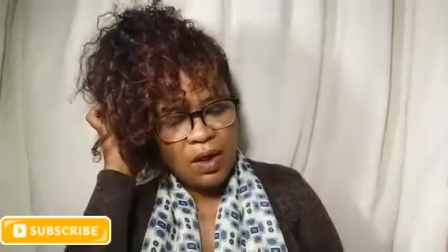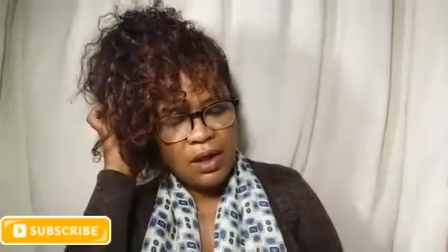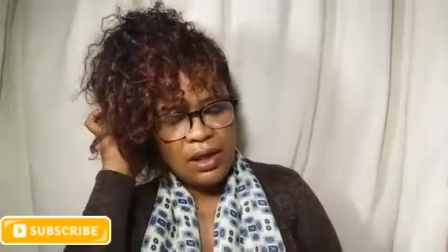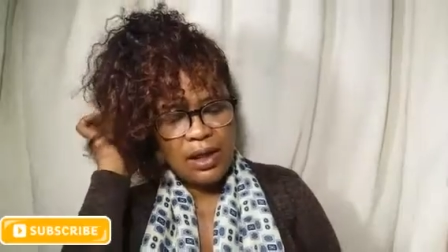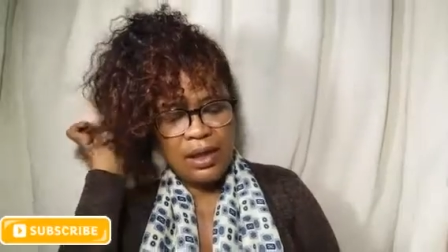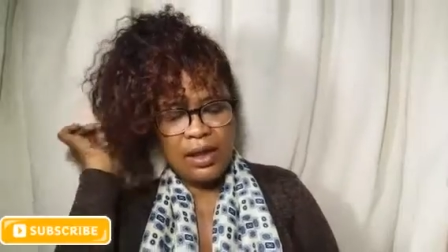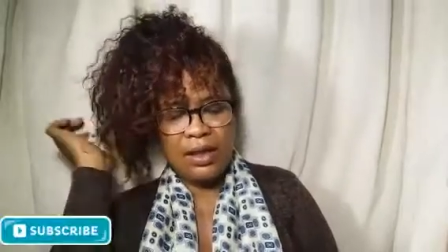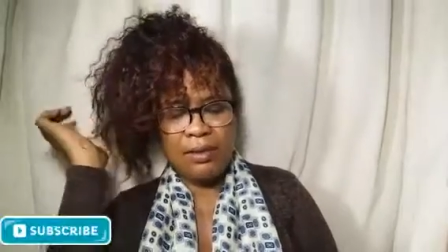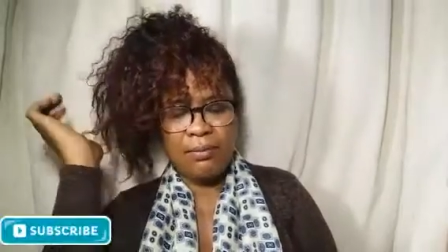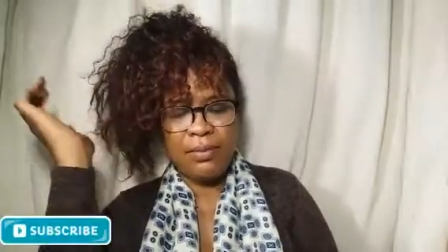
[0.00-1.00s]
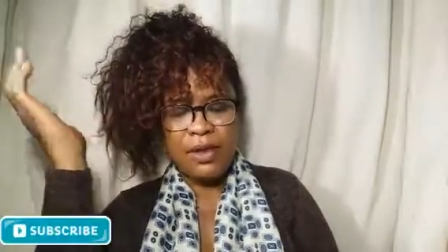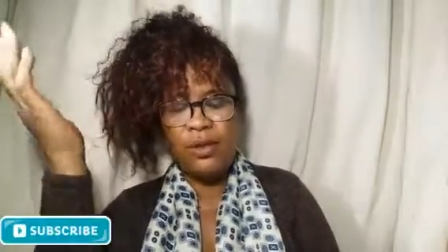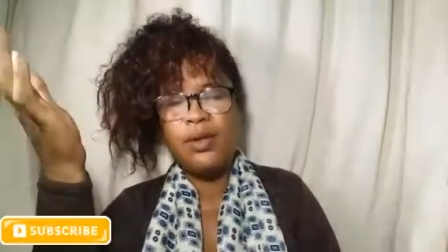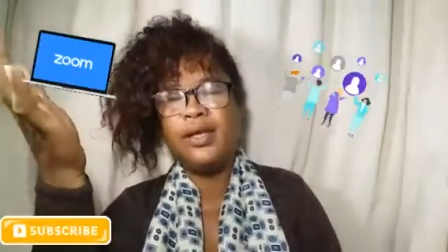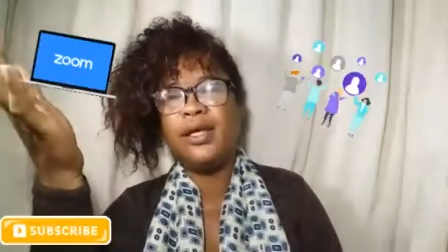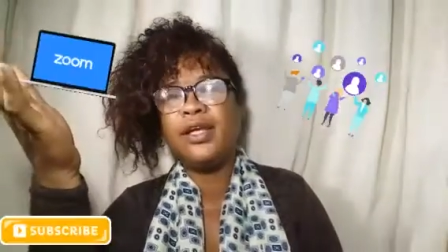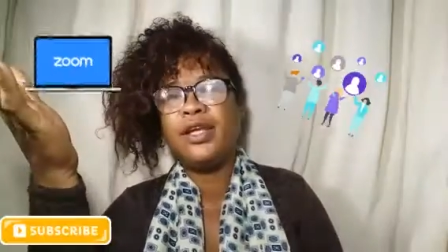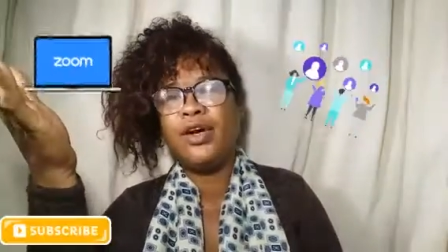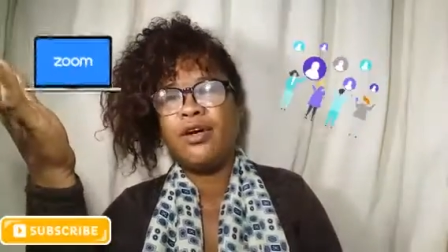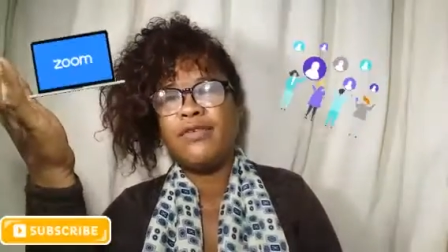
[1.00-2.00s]
on um, the
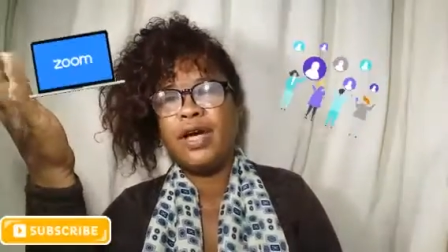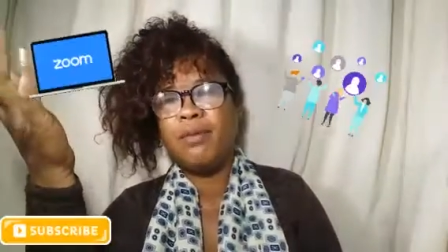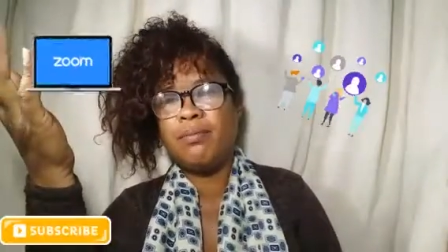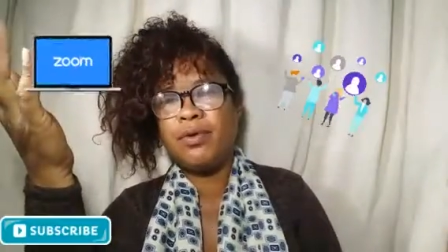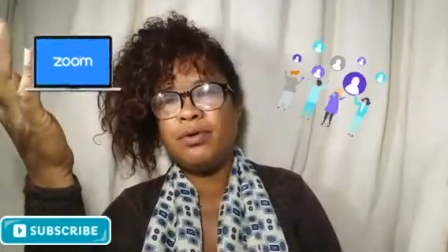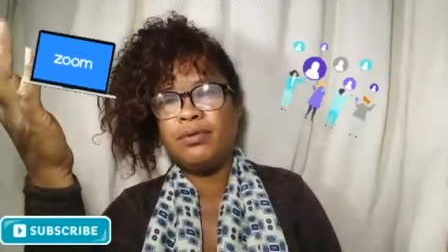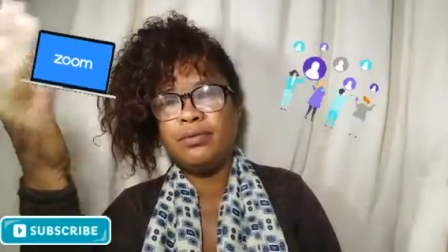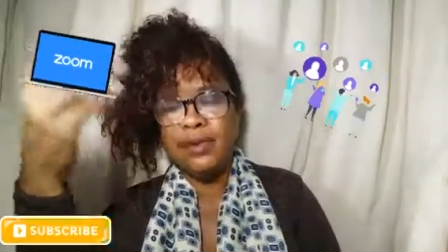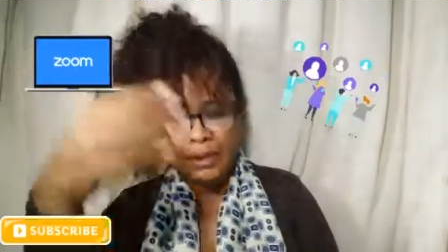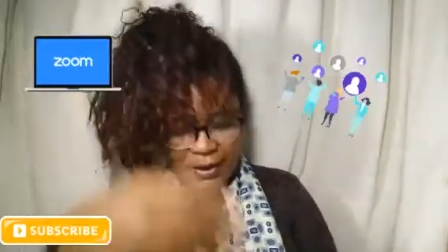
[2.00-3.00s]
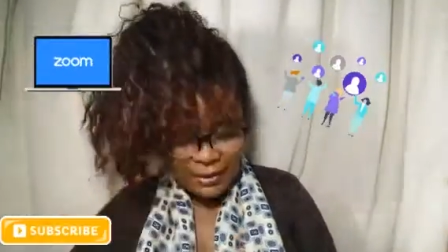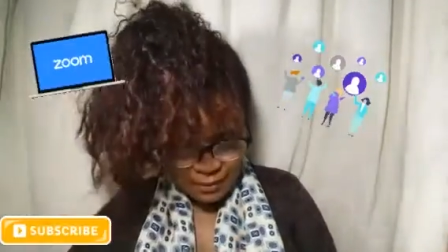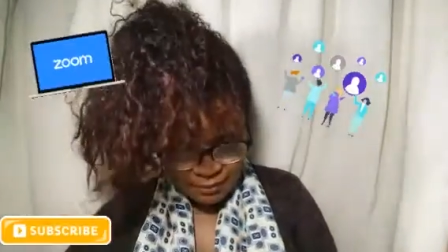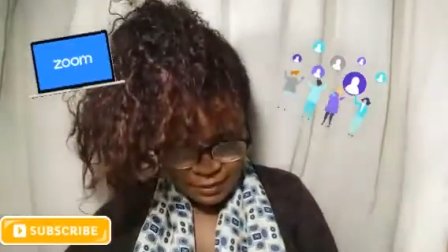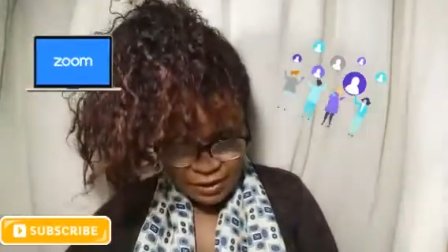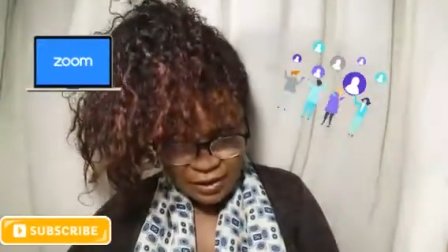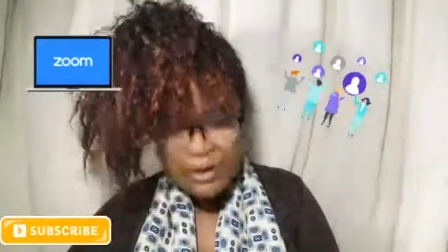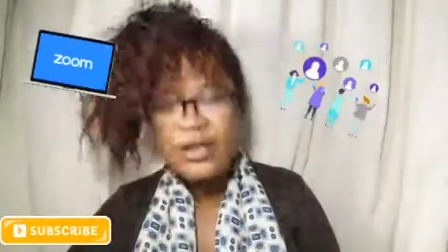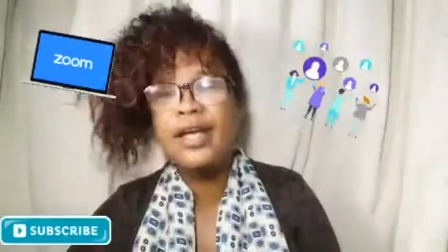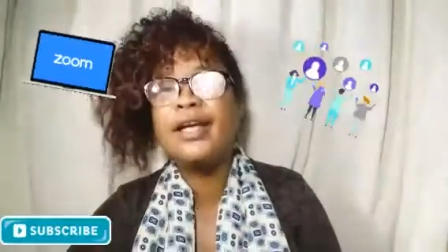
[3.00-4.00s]
20th of April. This is me
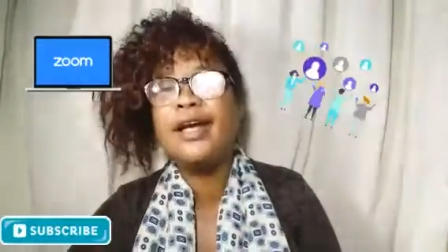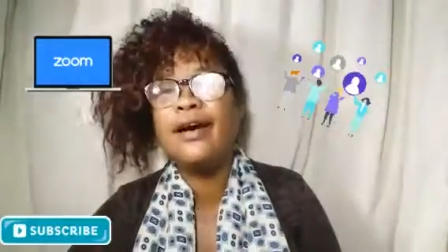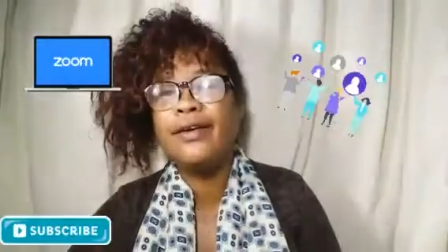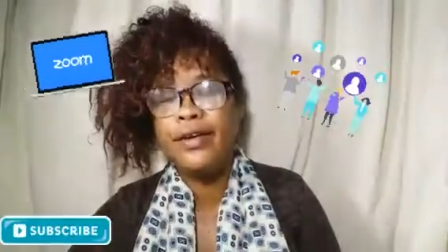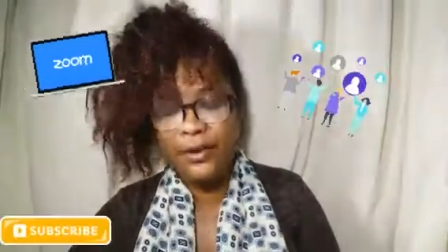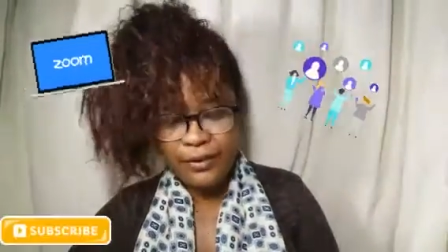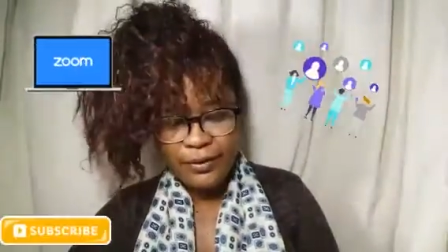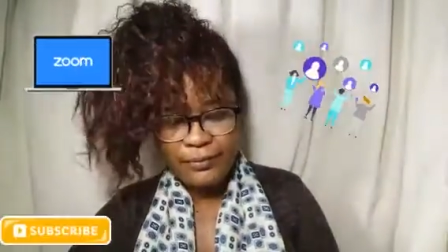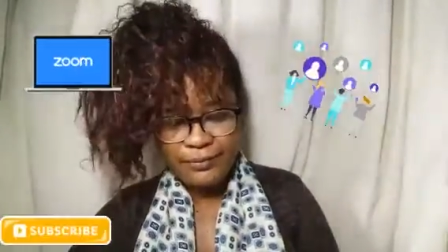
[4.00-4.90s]
just looking down here.